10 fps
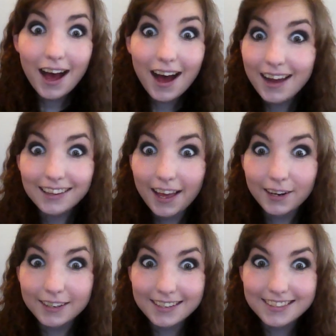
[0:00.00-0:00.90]

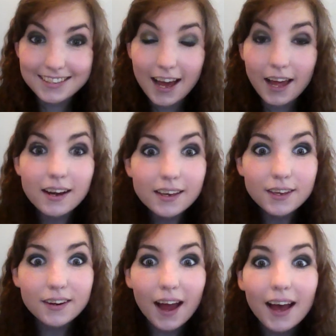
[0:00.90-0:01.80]
eyeliner is done,
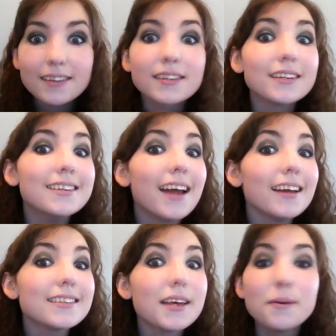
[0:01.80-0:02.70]
your eyes look
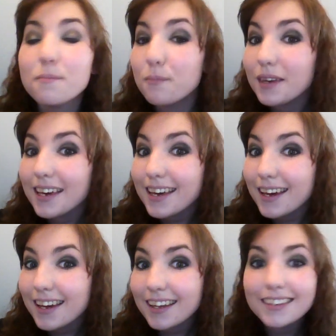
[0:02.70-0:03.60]
nice and
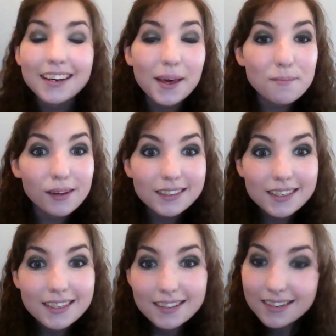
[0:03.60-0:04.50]
big. Did I
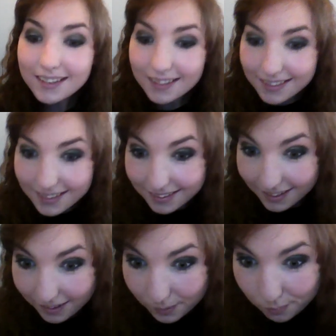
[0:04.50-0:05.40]
mention? They
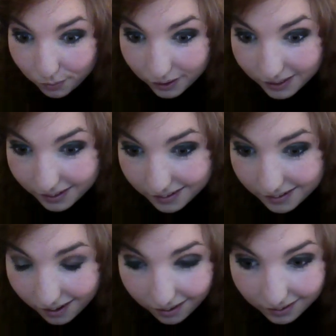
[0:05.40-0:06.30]
look pretty
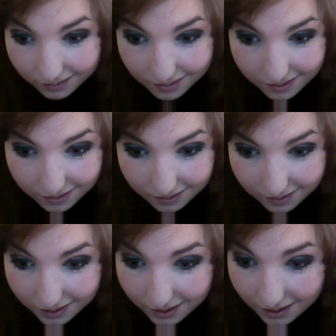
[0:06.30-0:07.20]
darn
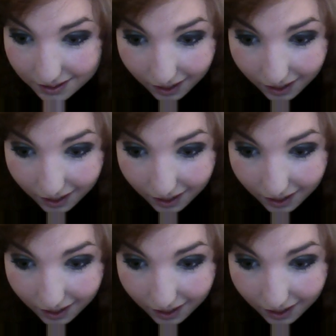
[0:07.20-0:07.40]
good,